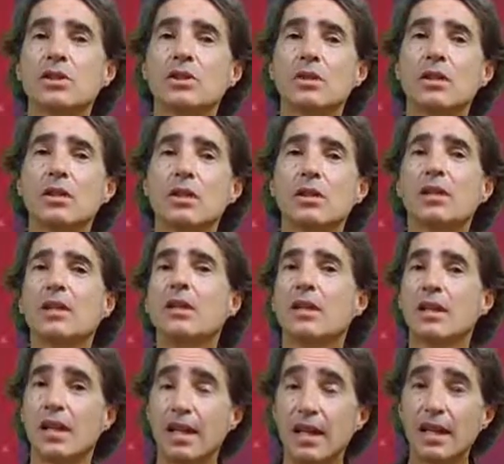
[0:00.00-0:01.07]
to God.
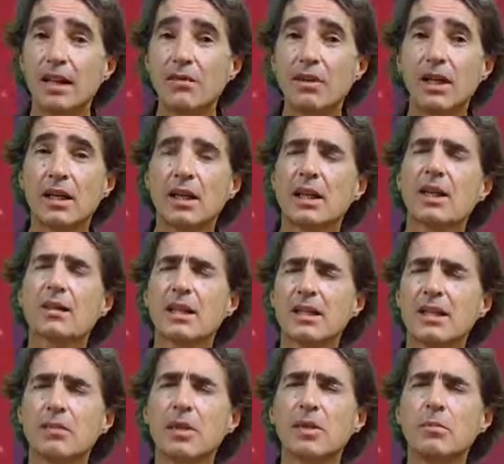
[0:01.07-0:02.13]
Living, and that's a
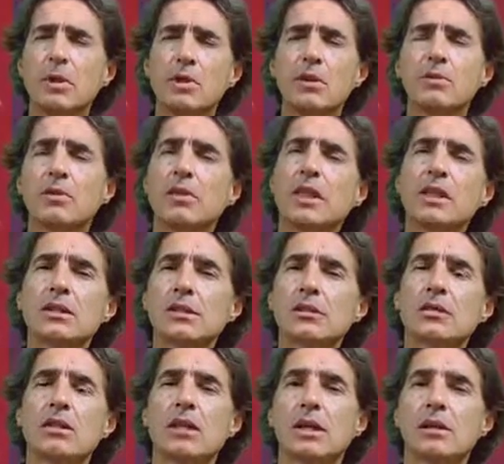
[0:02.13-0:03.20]
very beautiful lesson you
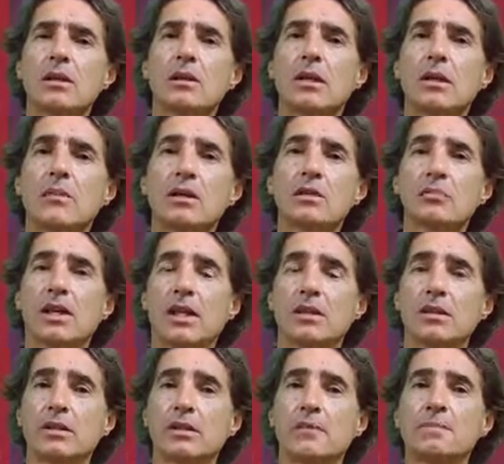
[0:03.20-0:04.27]
learn in Brahma
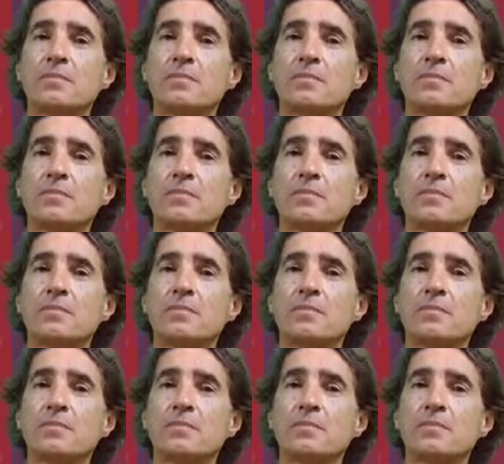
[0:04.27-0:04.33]
Kumaris,